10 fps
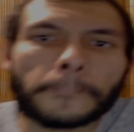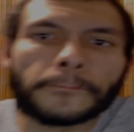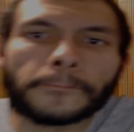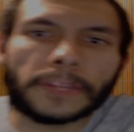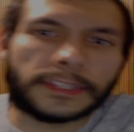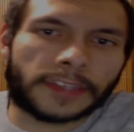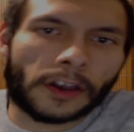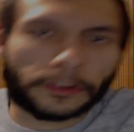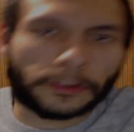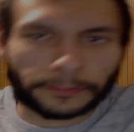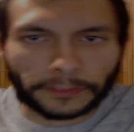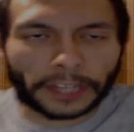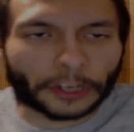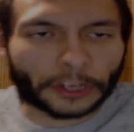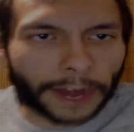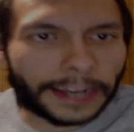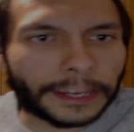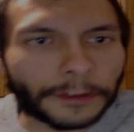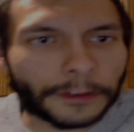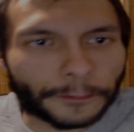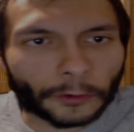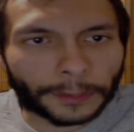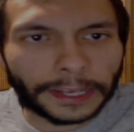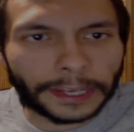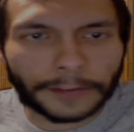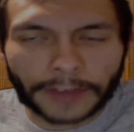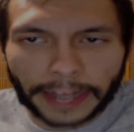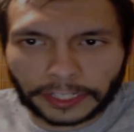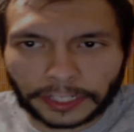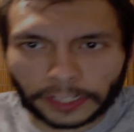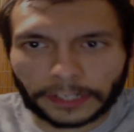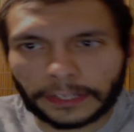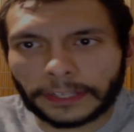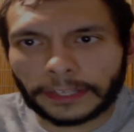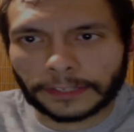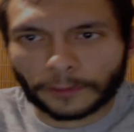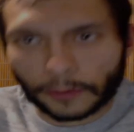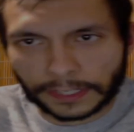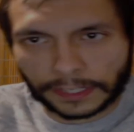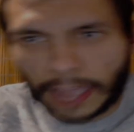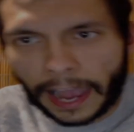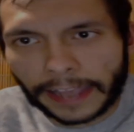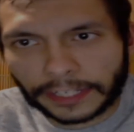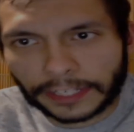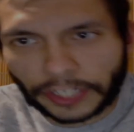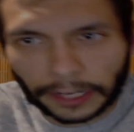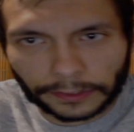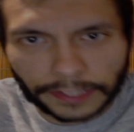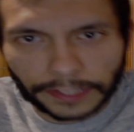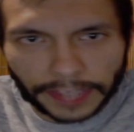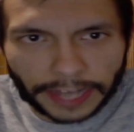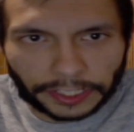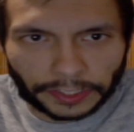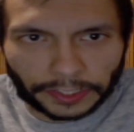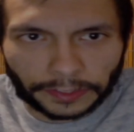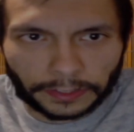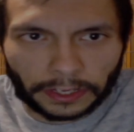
And so the grand uniformity of nature is, of course, the highest generalization,